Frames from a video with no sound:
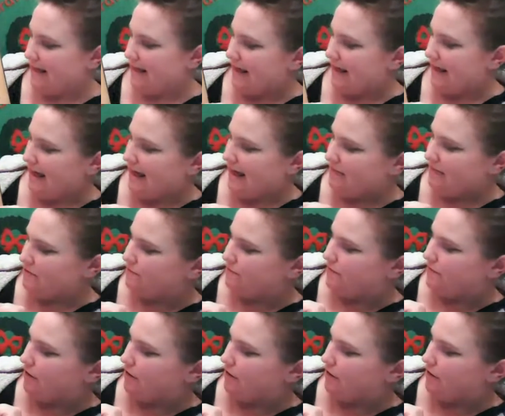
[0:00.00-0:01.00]
And the
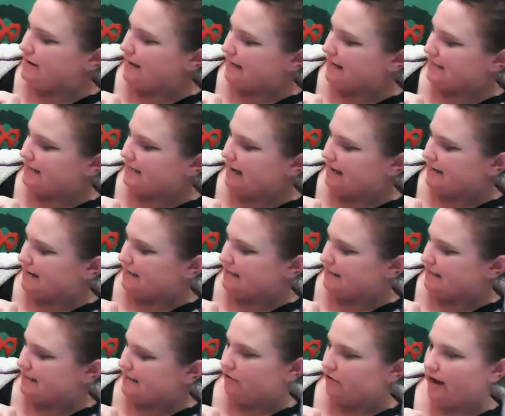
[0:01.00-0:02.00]
very next day, does
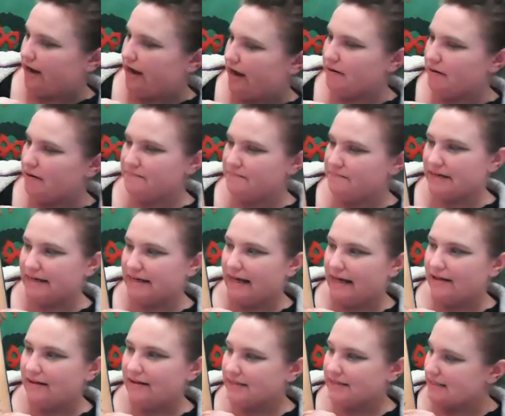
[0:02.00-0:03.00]
he grab up the
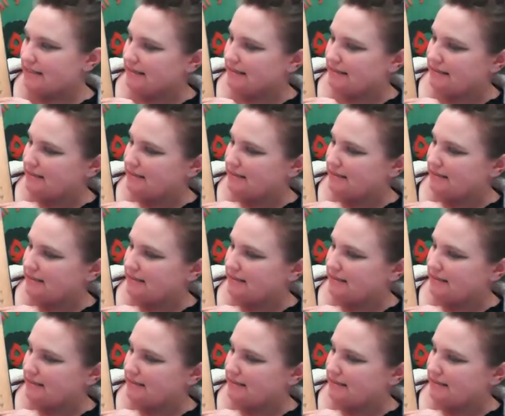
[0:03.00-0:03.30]
gelt?